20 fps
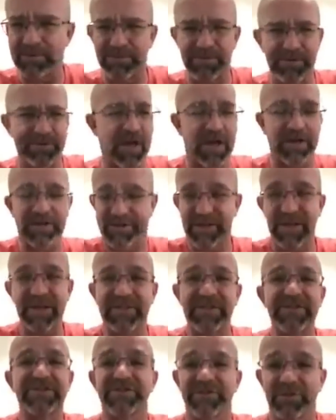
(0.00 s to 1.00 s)
but I say
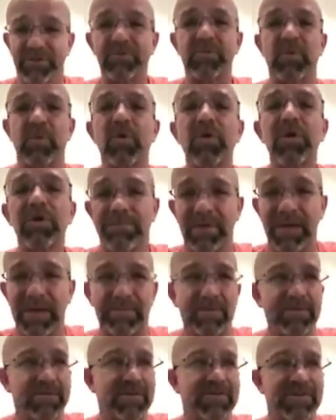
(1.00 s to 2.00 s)
this to warn
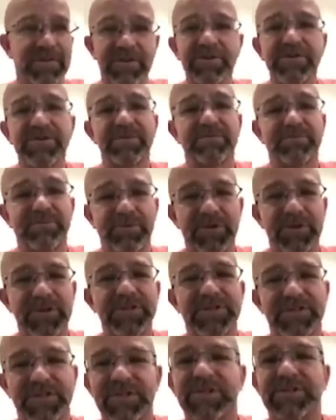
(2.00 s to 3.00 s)
people that there are some pretty
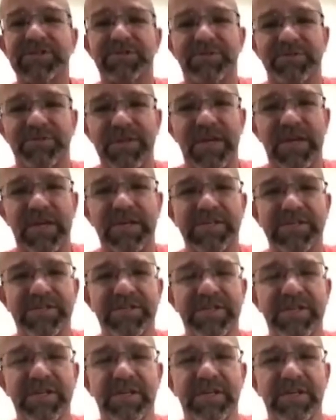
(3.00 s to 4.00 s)
sinister
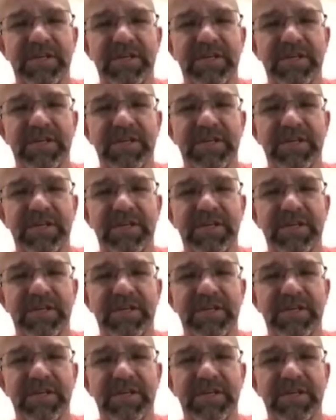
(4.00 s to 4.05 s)
things